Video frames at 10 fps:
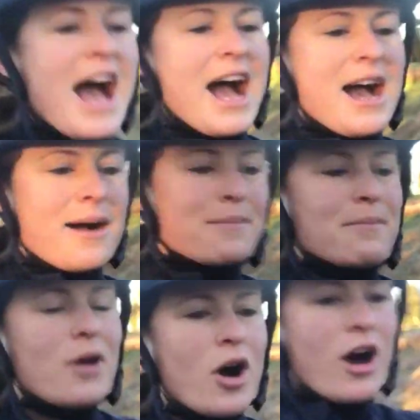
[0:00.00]

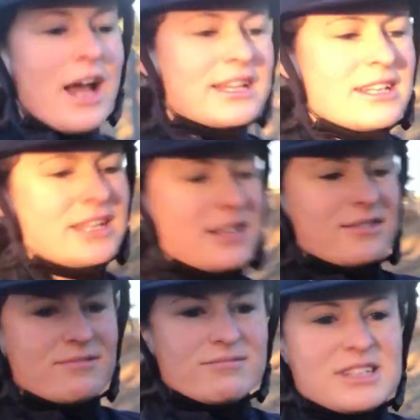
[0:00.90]
I
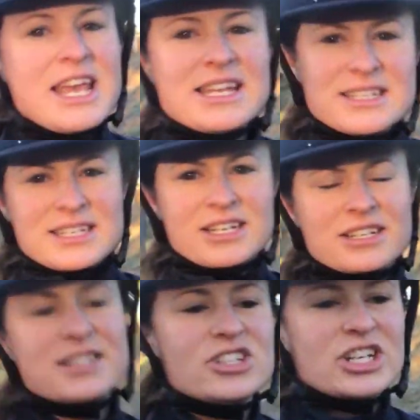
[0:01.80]
tend
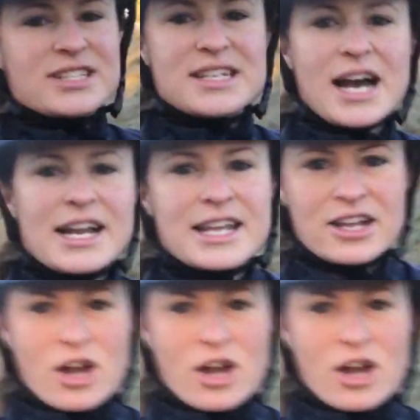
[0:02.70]
to suggest starting at